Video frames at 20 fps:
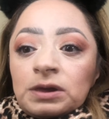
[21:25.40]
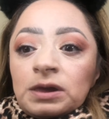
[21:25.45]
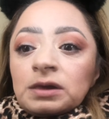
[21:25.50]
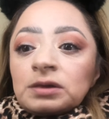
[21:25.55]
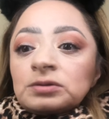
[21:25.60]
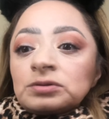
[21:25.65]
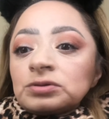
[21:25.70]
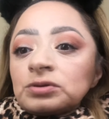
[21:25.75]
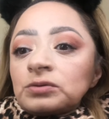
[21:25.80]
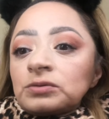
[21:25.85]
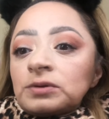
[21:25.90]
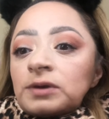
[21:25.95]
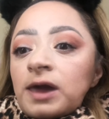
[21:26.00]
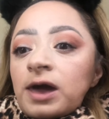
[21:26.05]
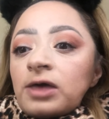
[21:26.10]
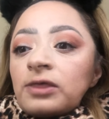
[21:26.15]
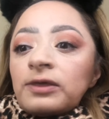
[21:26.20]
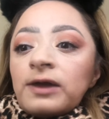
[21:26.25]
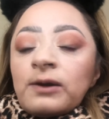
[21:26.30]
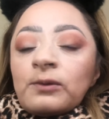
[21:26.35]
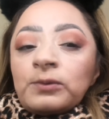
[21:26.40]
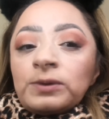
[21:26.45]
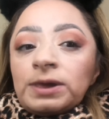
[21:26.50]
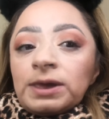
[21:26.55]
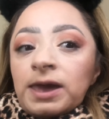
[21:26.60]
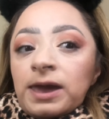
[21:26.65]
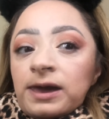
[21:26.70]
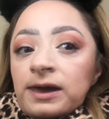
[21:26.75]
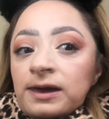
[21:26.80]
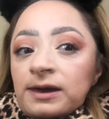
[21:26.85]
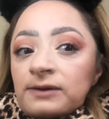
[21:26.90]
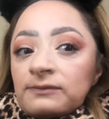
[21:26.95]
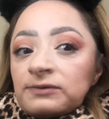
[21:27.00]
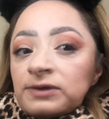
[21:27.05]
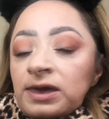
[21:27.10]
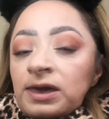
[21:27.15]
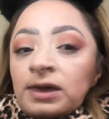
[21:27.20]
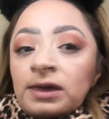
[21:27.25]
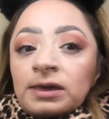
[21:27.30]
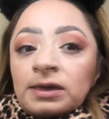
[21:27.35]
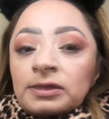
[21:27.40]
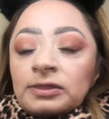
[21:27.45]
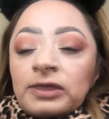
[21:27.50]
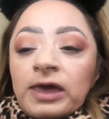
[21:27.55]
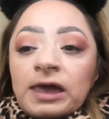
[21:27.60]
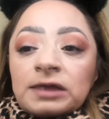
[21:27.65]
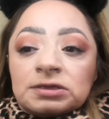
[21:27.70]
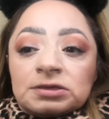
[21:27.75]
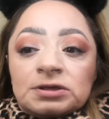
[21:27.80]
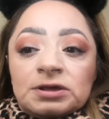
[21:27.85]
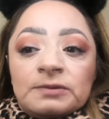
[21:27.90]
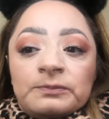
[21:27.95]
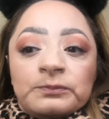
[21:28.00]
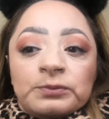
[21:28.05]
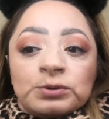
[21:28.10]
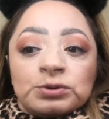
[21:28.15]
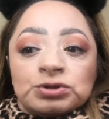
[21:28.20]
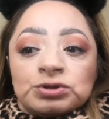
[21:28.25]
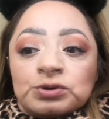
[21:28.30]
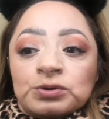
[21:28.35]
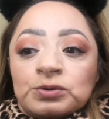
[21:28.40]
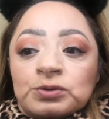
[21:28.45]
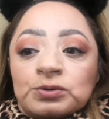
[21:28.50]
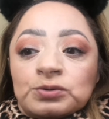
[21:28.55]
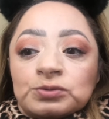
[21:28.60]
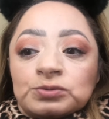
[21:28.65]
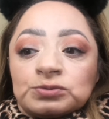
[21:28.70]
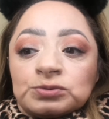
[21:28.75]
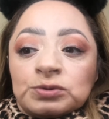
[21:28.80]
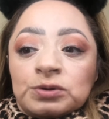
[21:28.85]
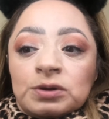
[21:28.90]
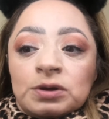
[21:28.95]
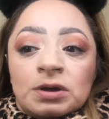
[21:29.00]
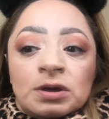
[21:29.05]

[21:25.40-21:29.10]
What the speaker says: so now that we have that deeper tone,